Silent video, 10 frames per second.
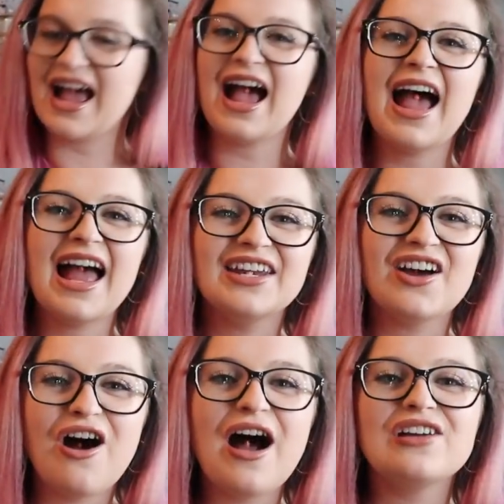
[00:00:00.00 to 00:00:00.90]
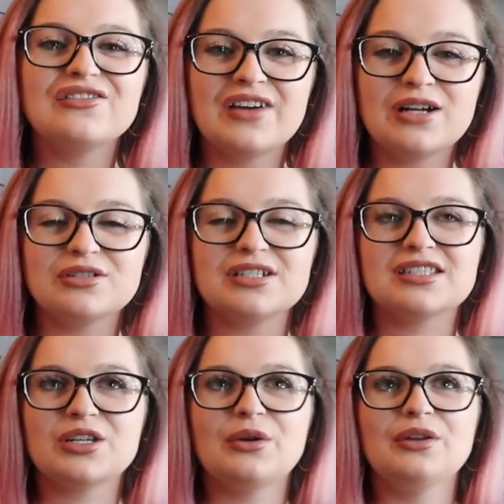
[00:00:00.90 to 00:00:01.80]
And I found it.
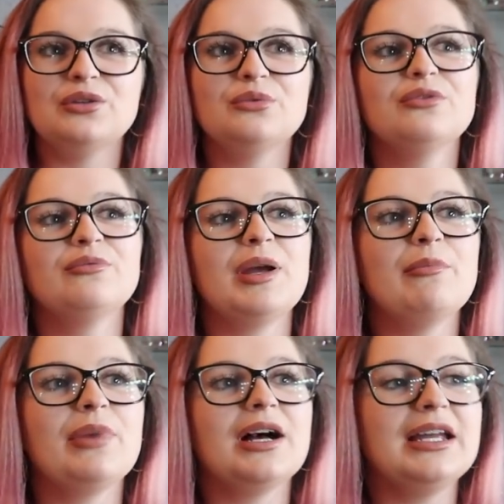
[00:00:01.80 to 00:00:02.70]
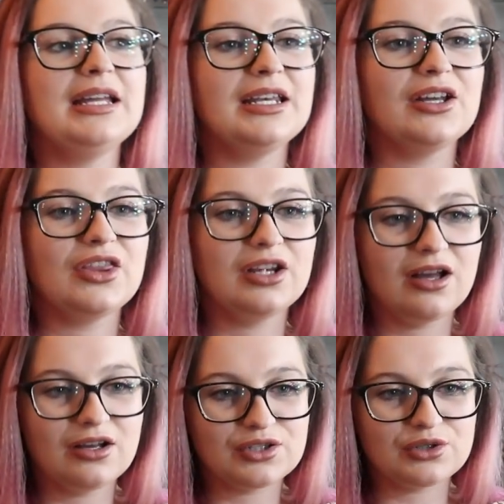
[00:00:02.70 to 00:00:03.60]
So you will remember in the
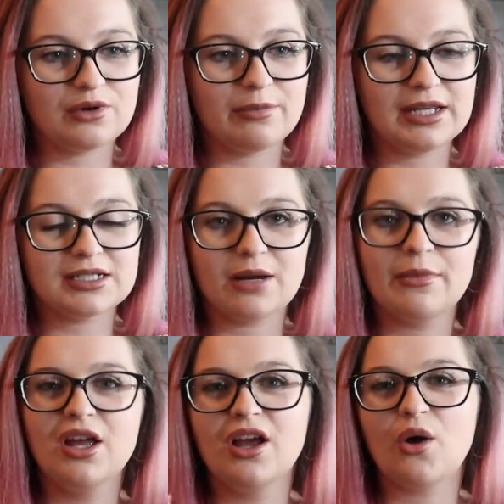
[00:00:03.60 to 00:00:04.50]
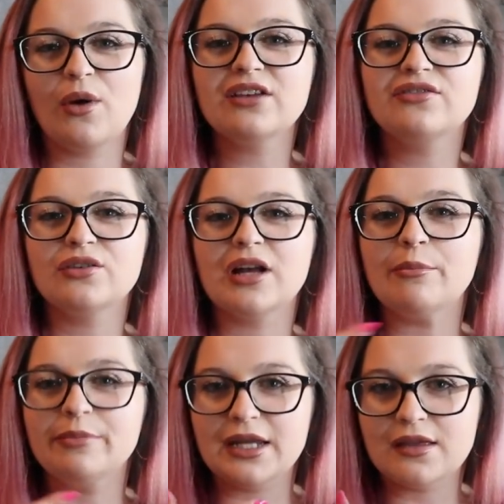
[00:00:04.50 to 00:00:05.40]
last haul, I picked up quite a few
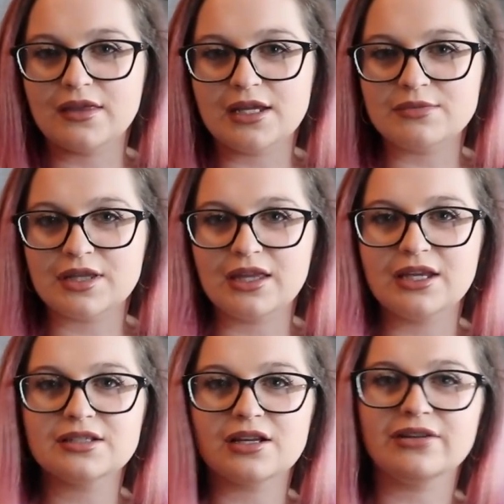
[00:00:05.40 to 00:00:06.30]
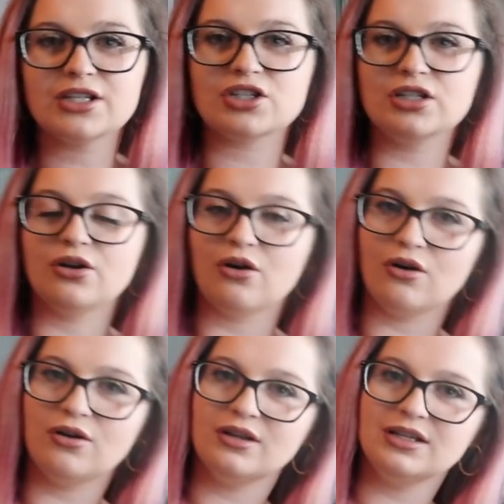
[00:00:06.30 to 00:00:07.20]
like bee themed things. I've actually
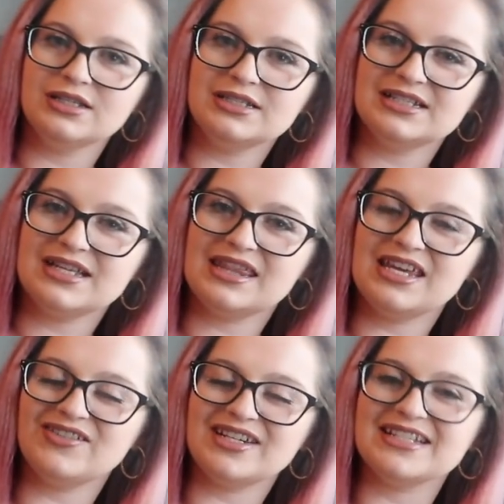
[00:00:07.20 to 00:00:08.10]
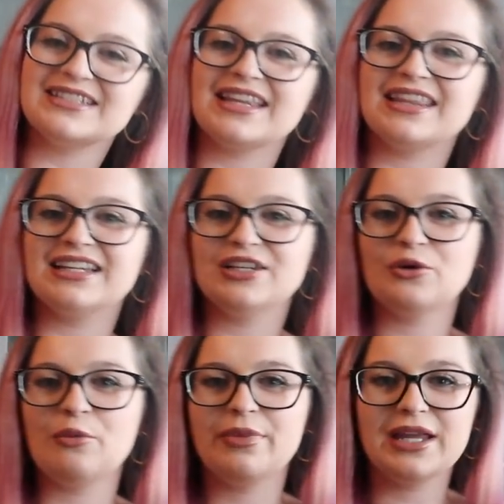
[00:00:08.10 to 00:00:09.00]
got, there it is, the
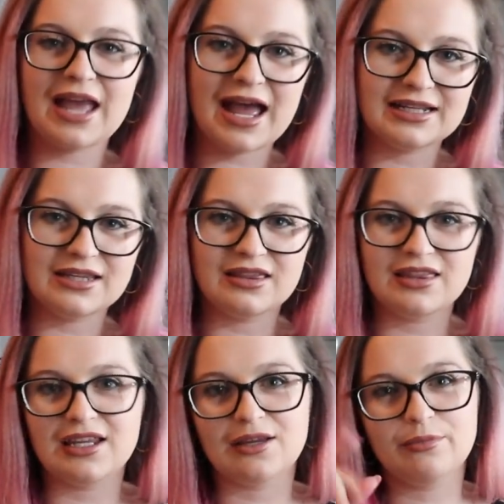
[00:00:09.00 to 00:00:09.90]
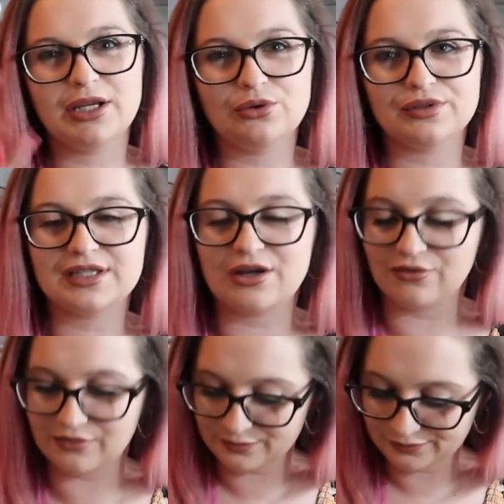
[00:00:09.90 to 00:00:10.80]
little bee hanging thing, be
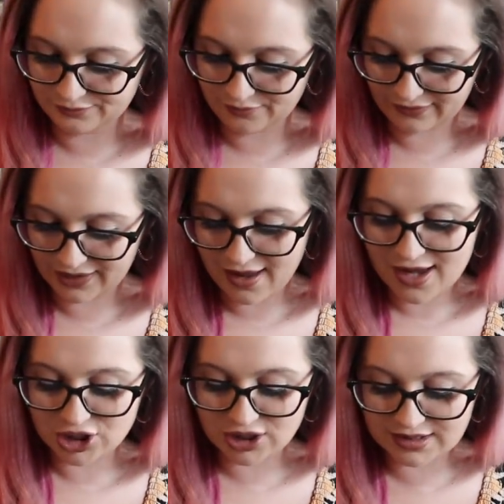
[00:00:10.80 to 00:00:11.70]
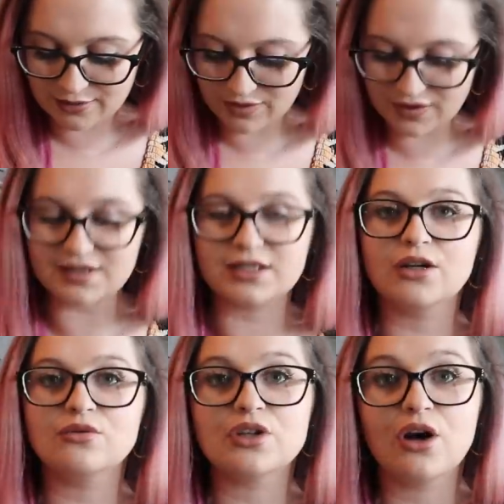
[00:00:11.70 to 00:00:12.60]
yourself. She sent me this and
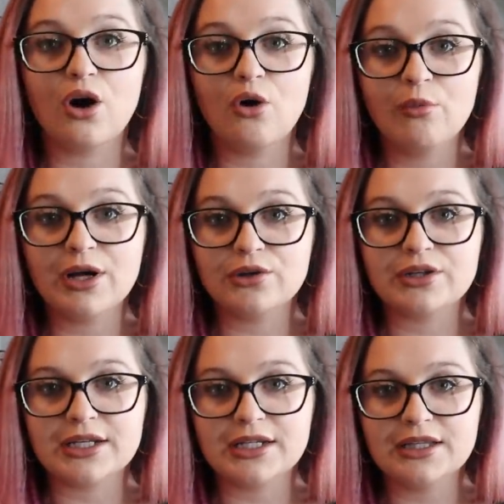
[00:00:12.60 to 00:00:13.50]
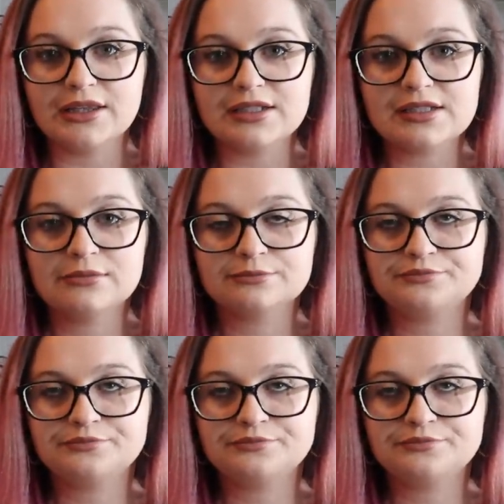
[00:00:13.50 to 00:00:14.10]
I was like, oh my God, I need this.